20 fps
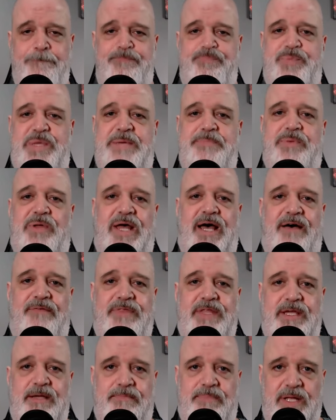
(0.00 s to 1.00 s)
People have
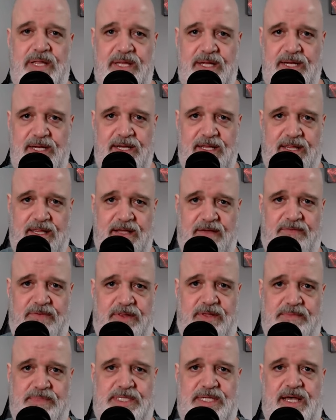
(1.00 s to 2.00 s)
the ability to think for
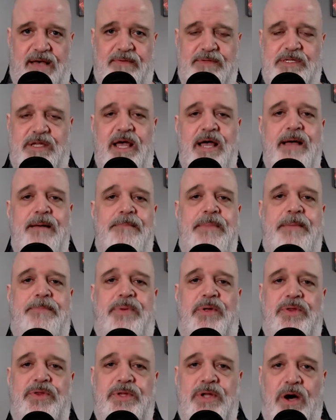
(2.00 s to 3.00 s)
themselves.
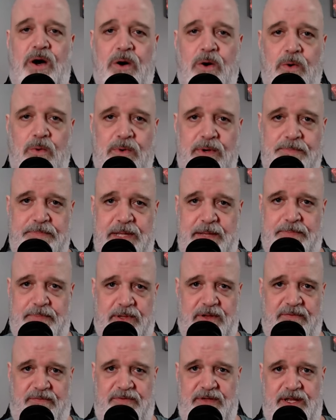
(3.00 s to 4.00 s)
People know when people
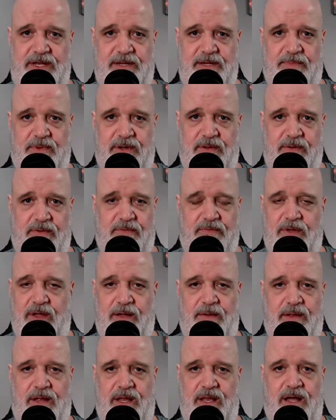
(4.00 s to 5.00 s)
are feeding them
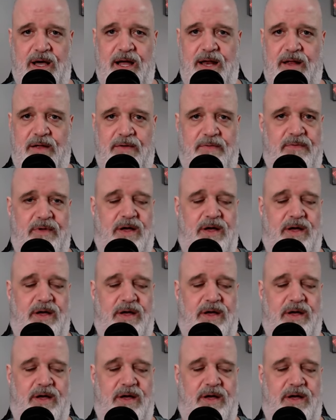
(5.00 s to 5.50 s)
a line of,